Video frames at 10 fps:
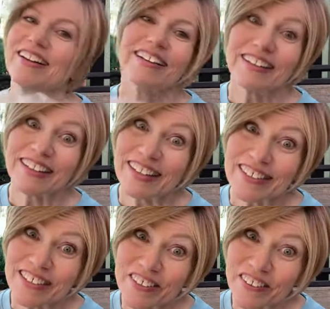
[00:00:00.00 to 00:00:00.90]

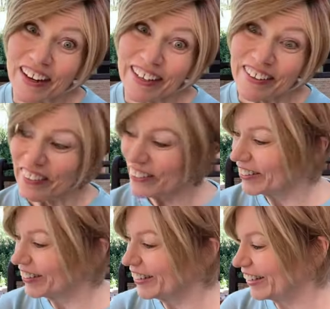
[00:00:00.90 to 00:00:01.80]
let's try her
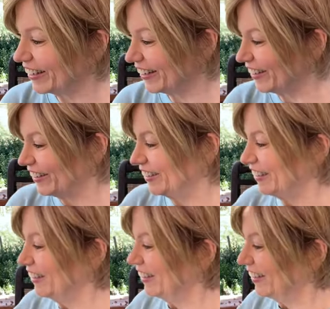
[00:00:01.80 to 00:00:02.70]
on.
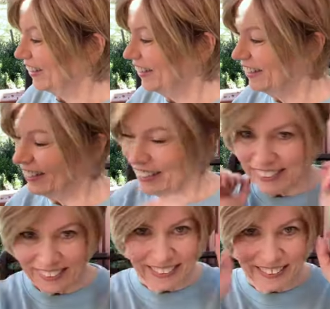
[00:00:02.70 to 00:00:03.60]

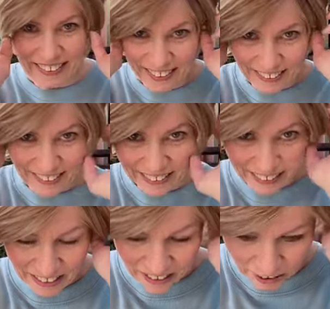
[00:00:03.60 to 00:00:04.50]

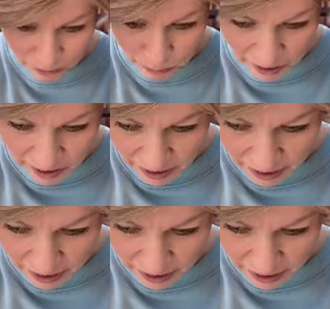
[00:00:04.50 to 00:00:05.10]
Take off my